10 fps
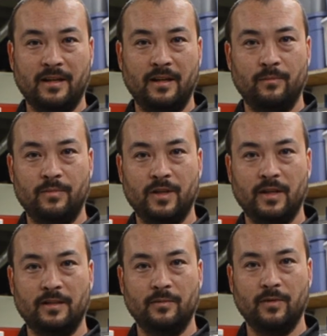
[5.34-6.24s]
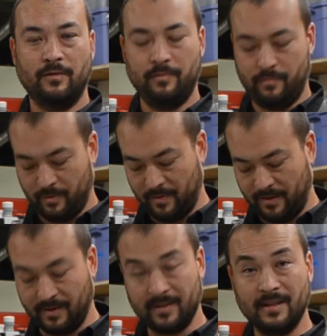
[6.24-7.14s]
I'm Jason with
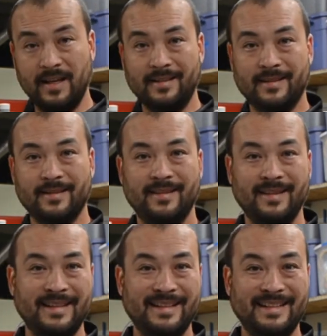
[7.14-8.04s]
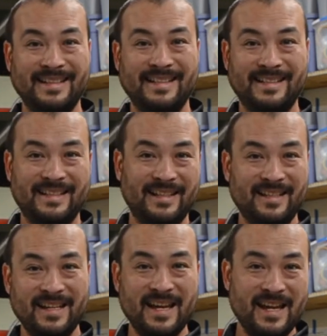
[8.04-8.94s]
Prometheus Lights, and
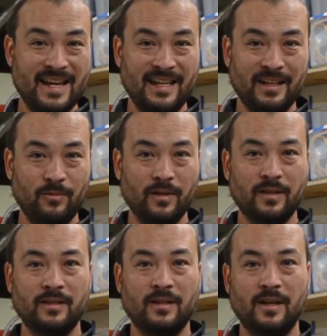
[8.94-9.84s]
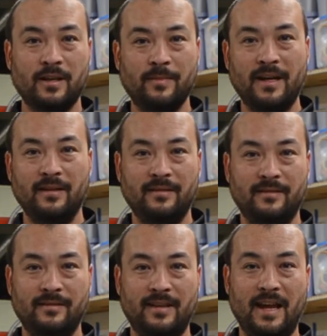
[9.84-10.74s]
today we're going to talk about
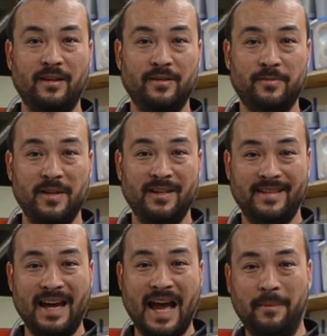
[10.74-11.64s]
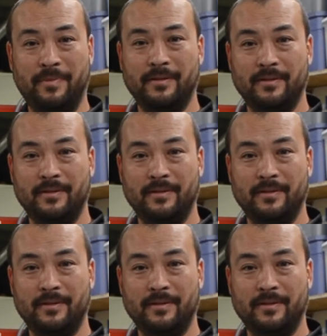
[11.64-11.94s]
how to spin a top.